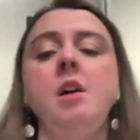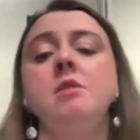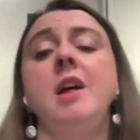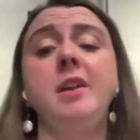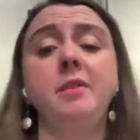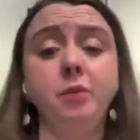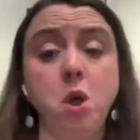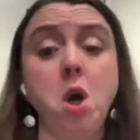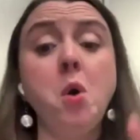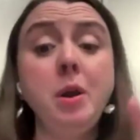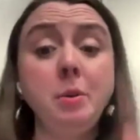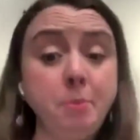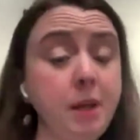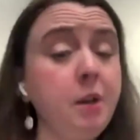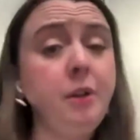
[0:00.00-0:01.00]
a lot of
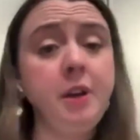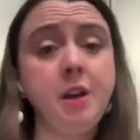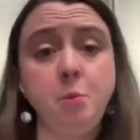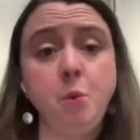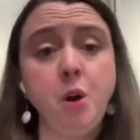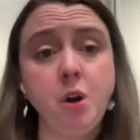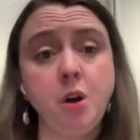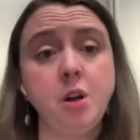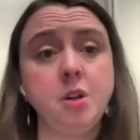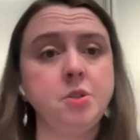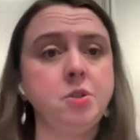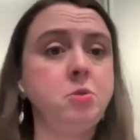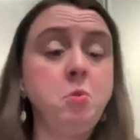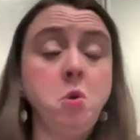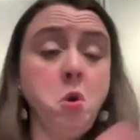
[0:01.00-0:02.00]
low and middle income
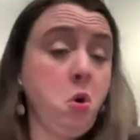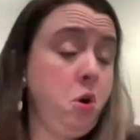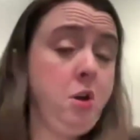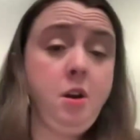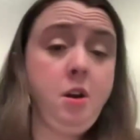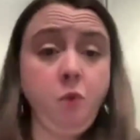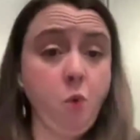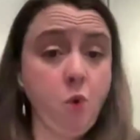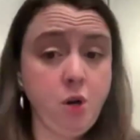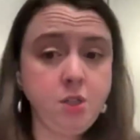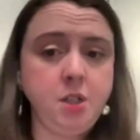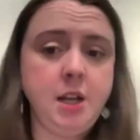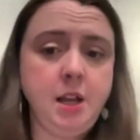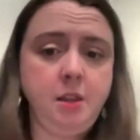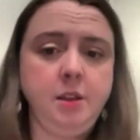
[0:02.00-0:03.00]
workers couldn't
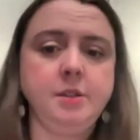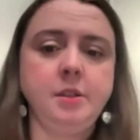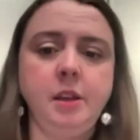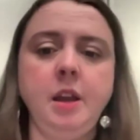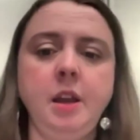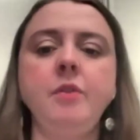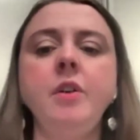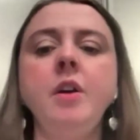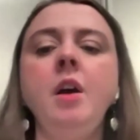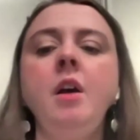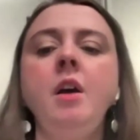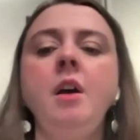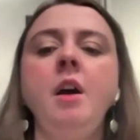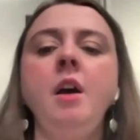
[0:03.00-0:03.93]
afford to take this leave.